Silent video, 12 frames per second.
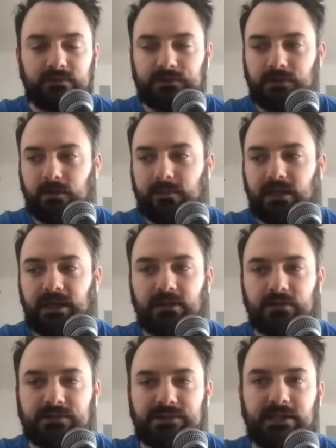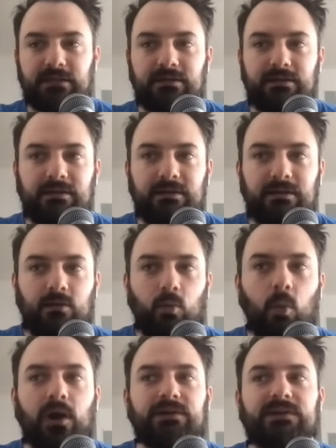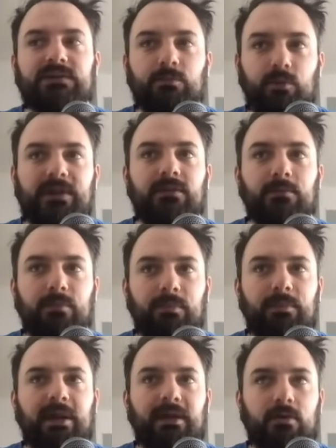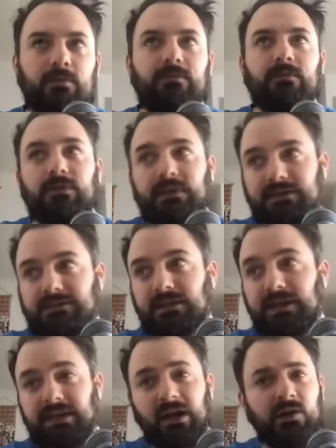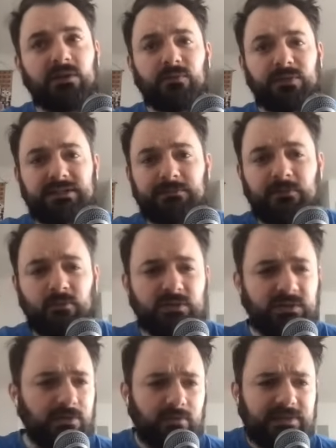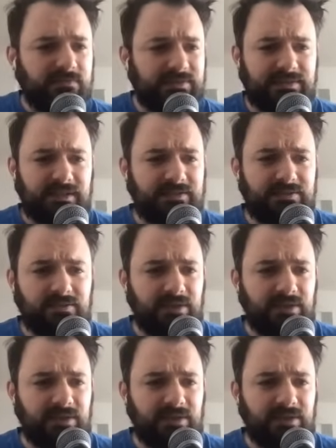So I mean, I understand wanting to break the bank open for this, and not only for this, but for the rest of his guys too.